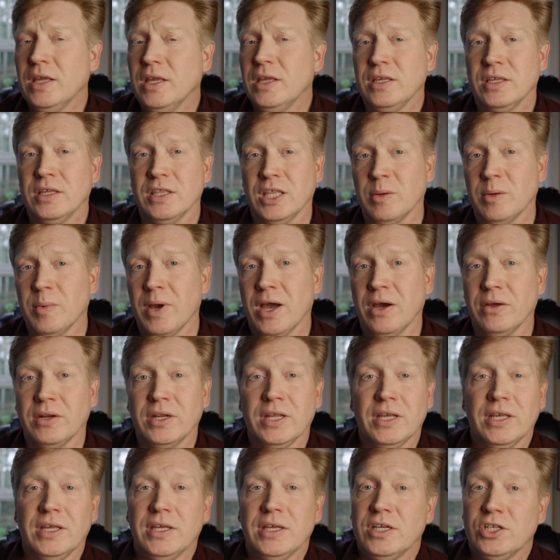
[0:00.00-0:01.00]
You think about
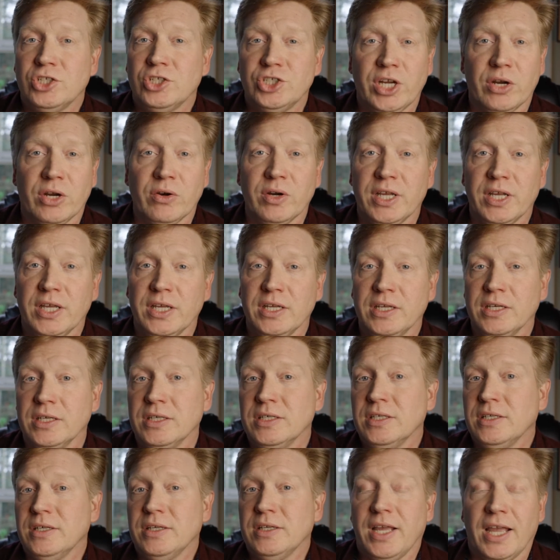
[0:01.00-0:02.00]
sharing
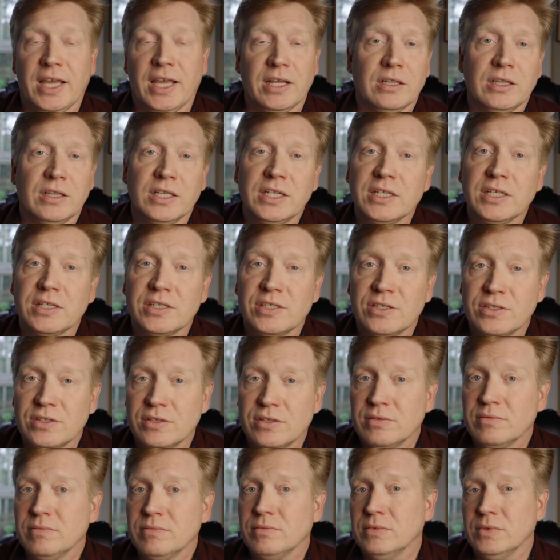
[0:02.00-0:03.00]

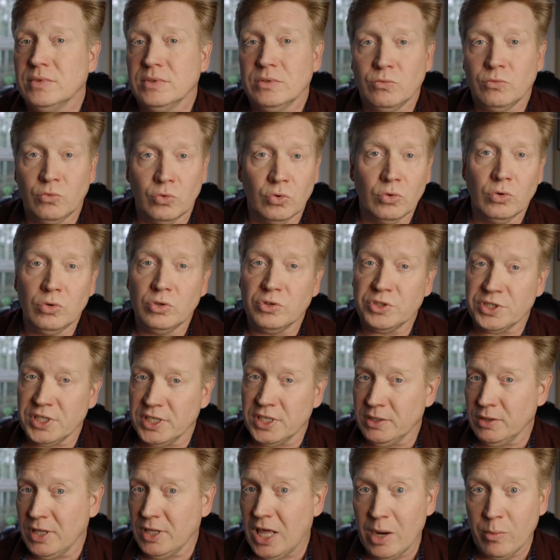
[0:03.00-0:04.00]
analytics rules
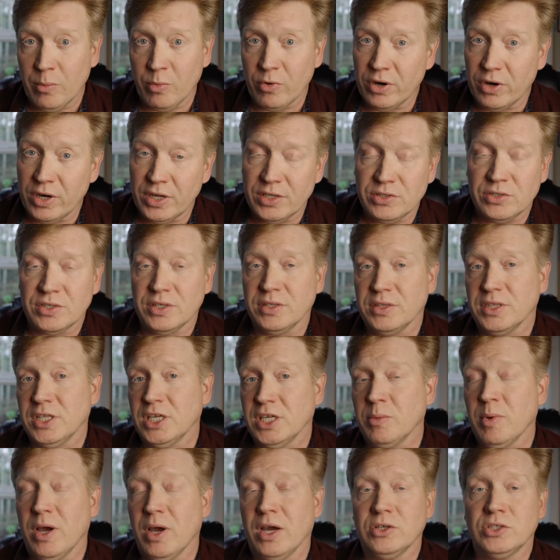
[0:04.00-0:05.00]
and libraries. You can
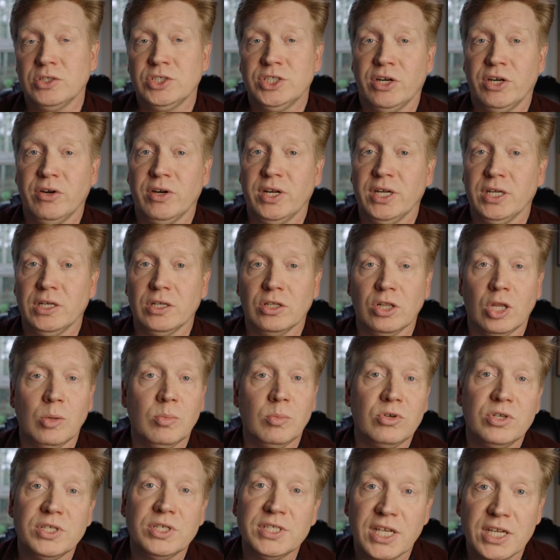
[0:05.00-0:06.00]
think about sharing
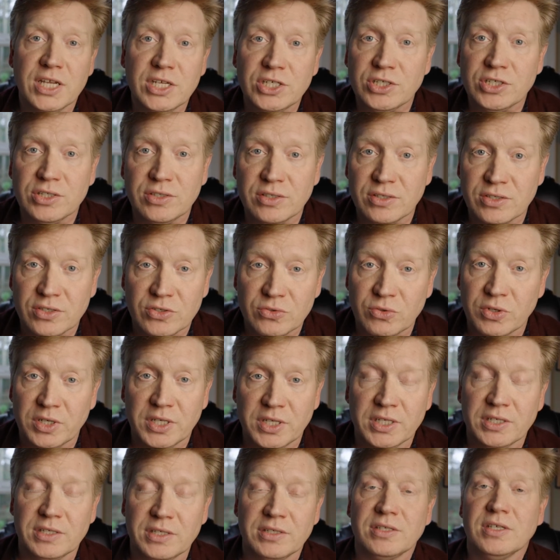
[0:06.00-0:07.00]
globalization
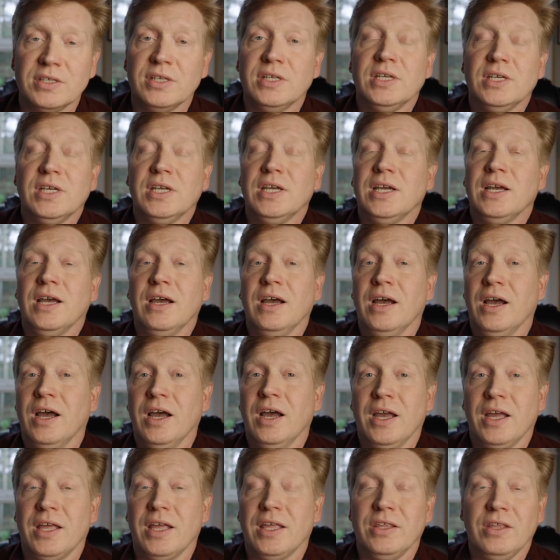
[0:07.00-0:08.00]
strings.
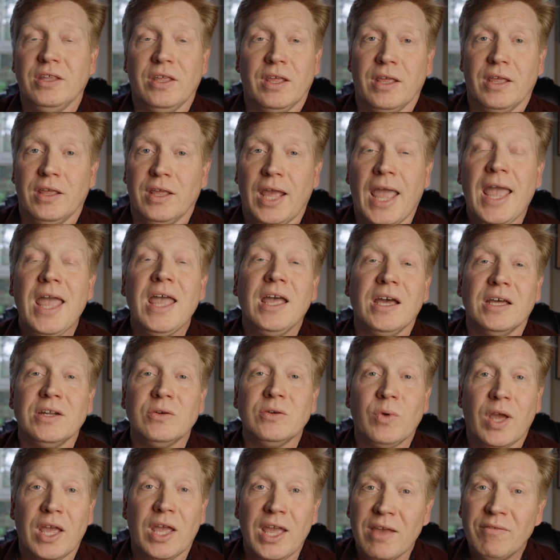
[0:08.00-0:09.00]
Uh,
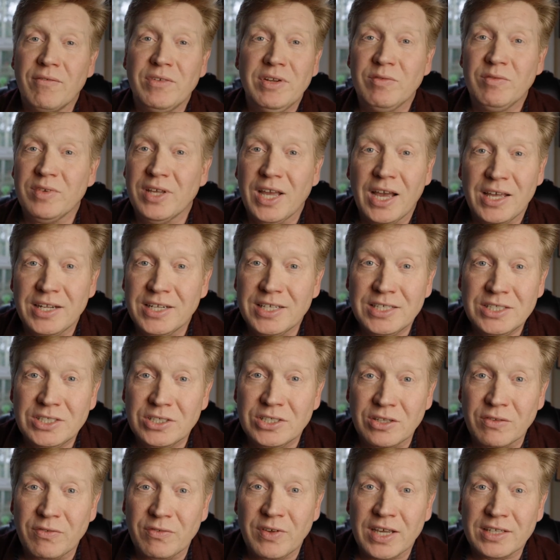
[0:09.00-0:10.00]
and we haven't even gotten
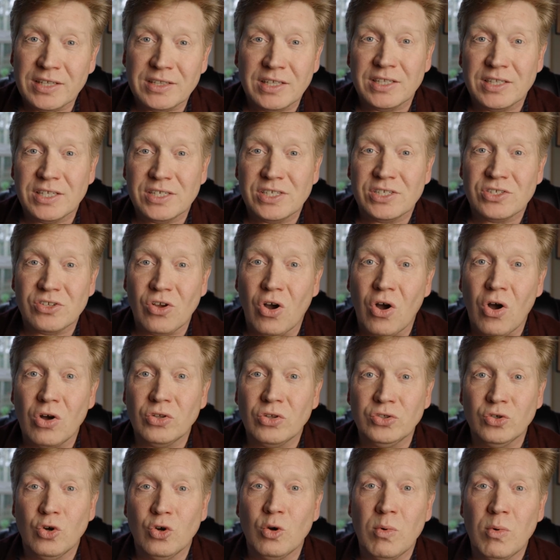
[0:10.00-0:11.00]
into the fact that this is all
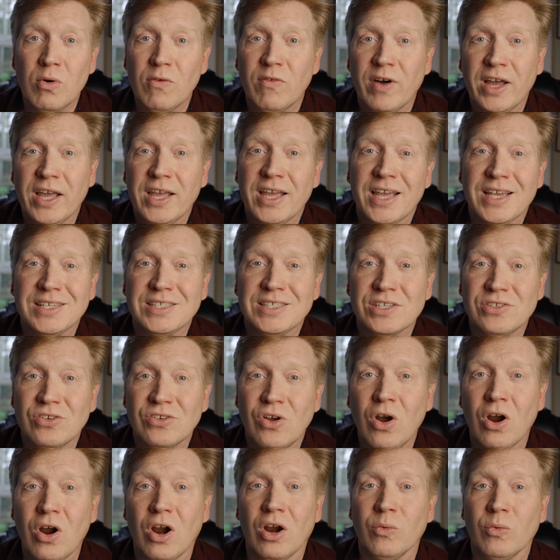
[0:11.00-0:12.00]
doable via
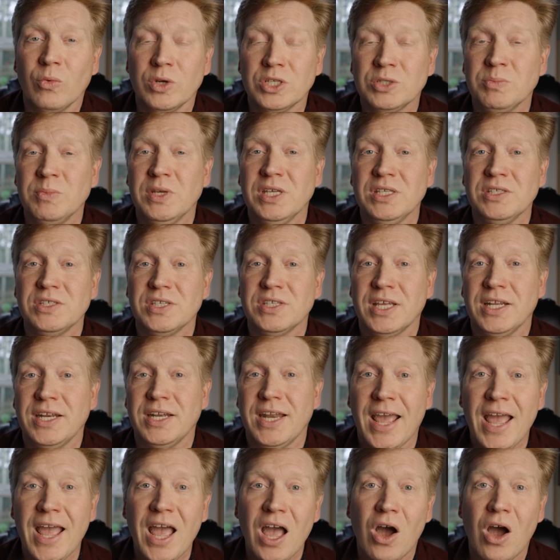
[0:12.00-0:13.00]
SSR, which means that
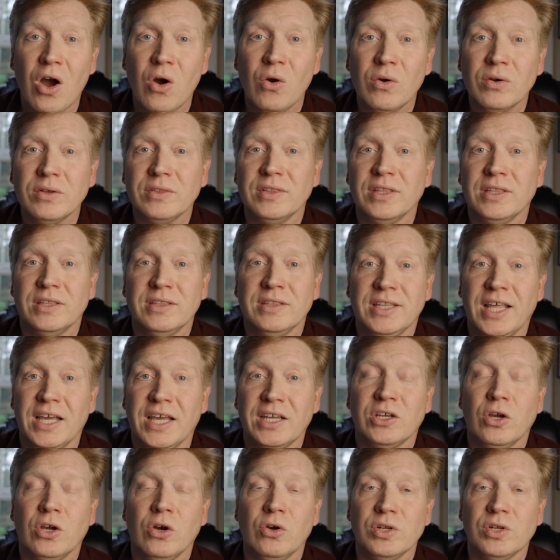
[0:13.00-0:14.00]
now
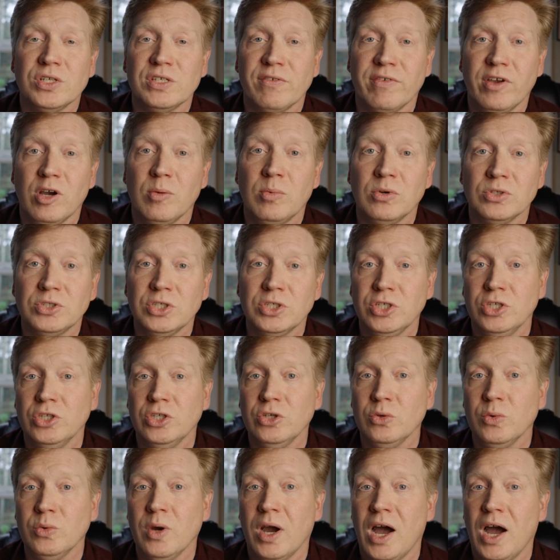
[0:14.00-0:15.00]
that code is available to
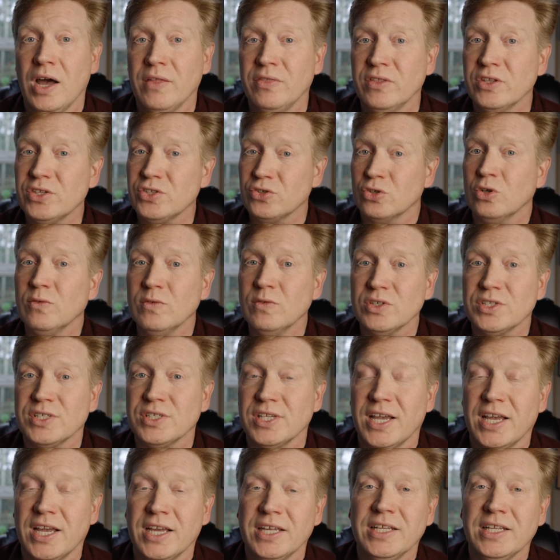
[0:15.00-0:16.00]
you on the server
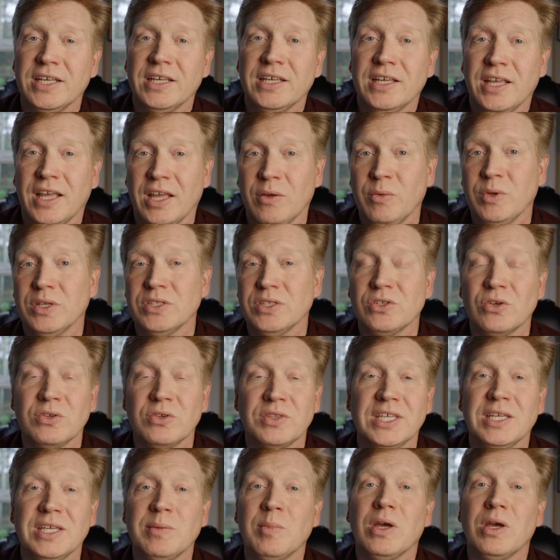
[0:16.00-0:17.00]
side. And we can start
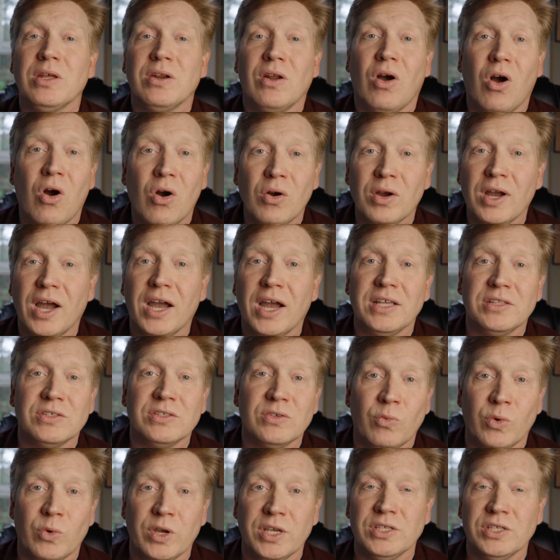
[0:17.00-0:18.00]
thinking about all kinds
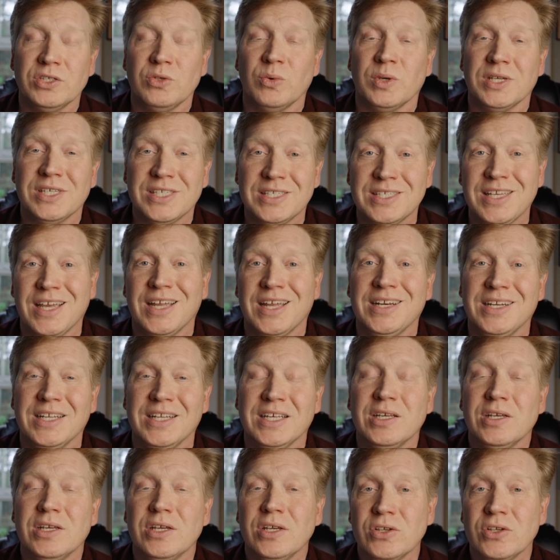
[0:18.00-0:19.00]
of ways to extend
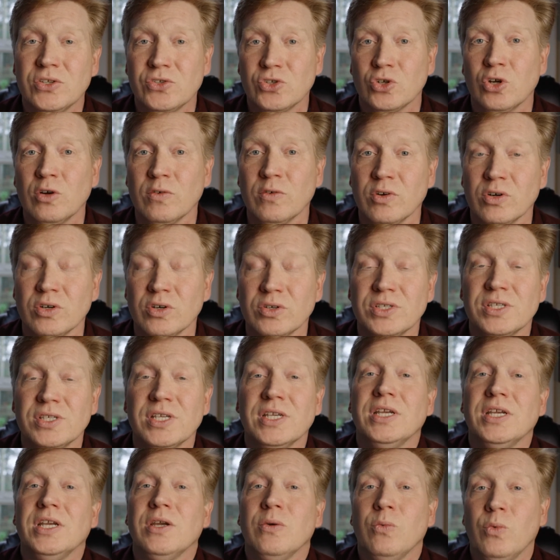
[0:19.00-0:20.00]
servers
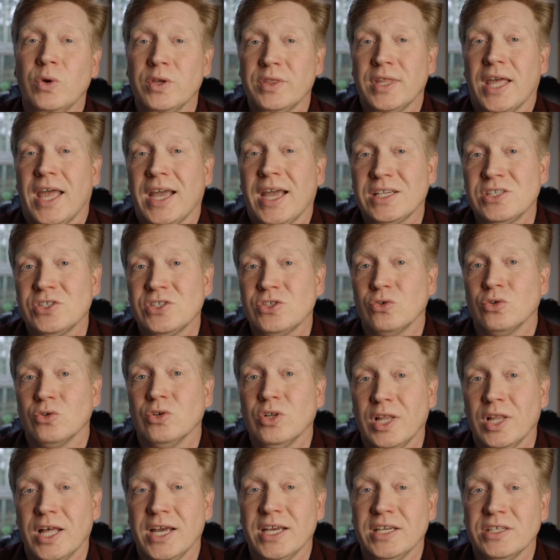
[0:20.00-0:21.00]
with
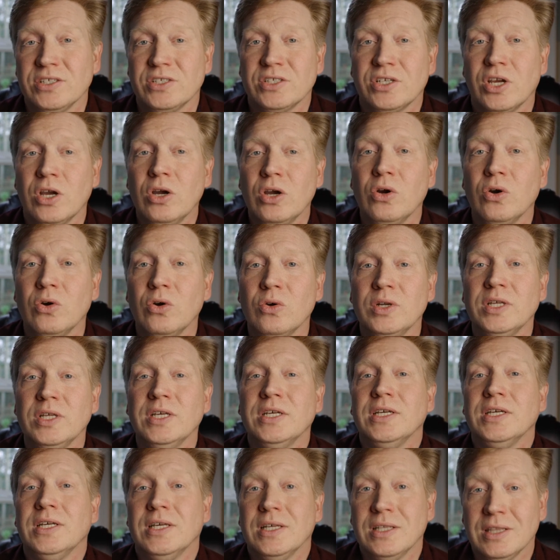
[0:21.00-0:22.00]
externalized code
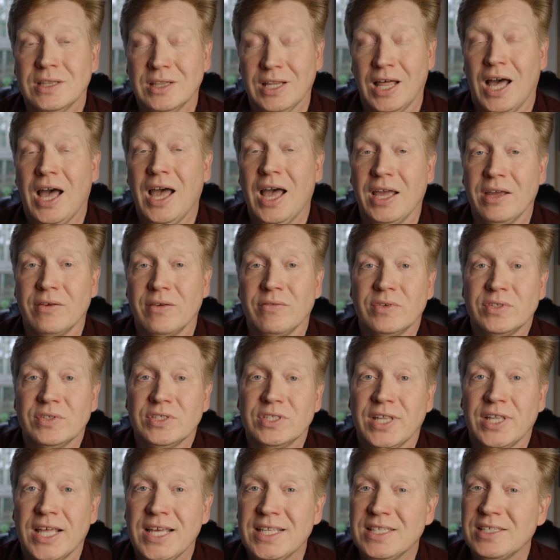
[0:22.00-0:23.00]
live.
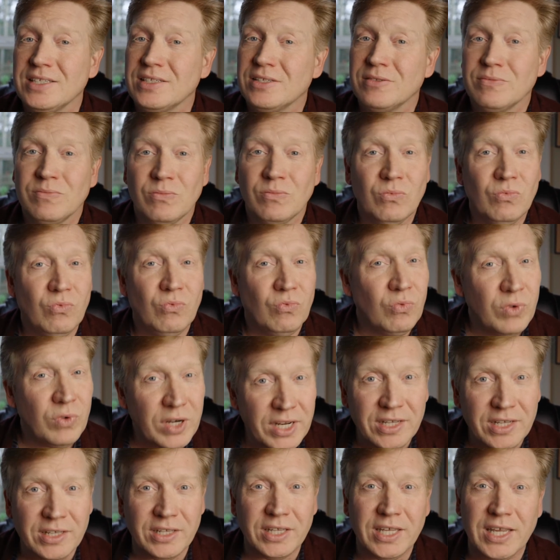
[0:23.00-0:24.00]
So that's
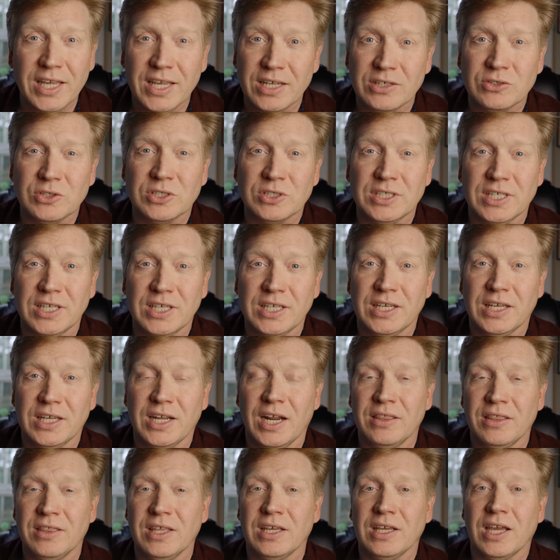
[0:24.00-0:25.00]
really interesting. And
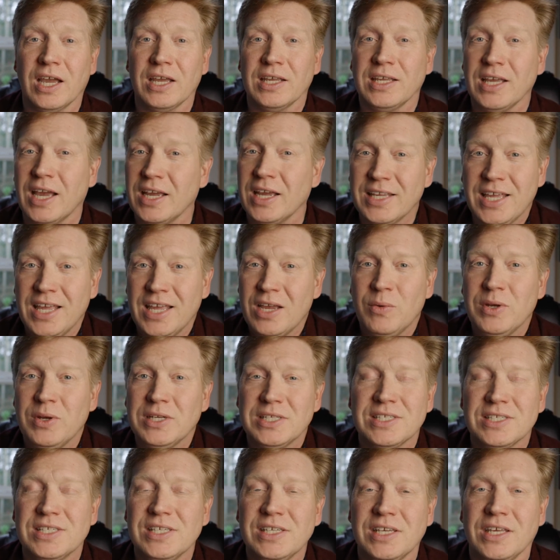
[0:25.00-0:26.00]
I think I, I can't wait
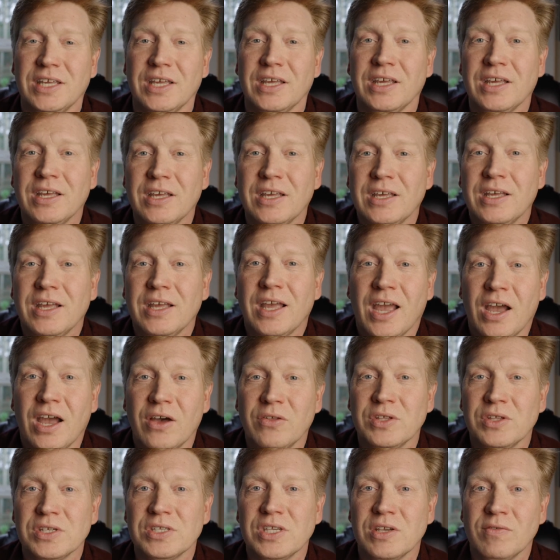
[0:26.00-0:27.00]
to see how
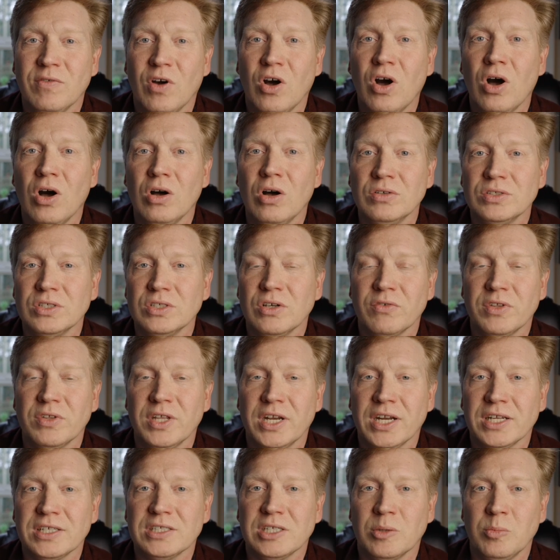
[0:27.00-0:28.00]
this evolves over the
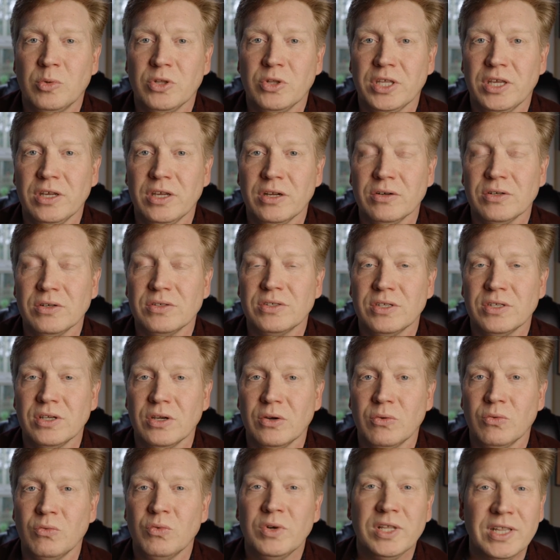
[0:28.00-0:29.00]
next couple of years.
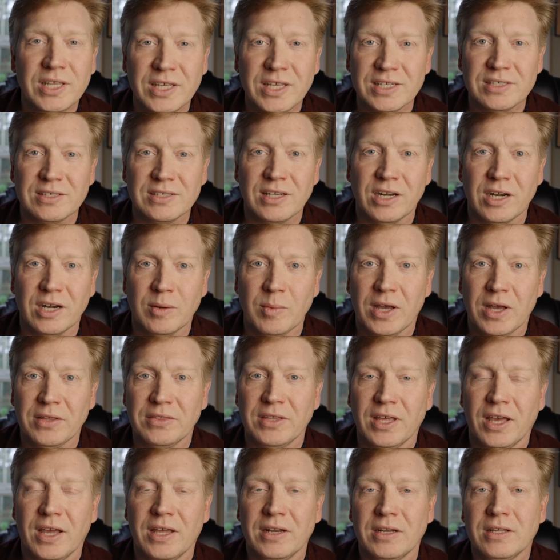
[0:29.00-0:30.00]
So, really excited about
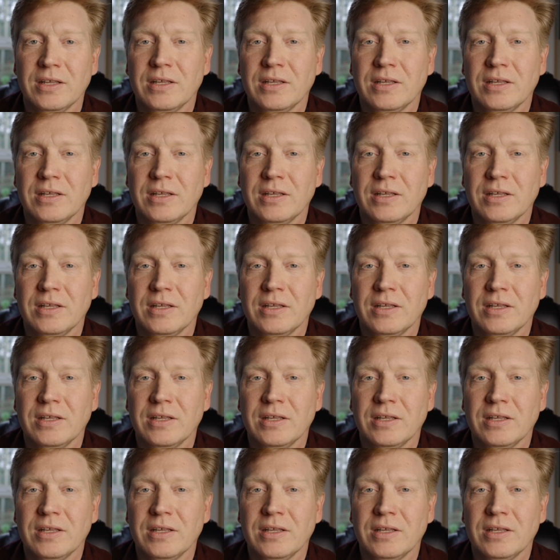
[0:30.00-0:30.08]
that.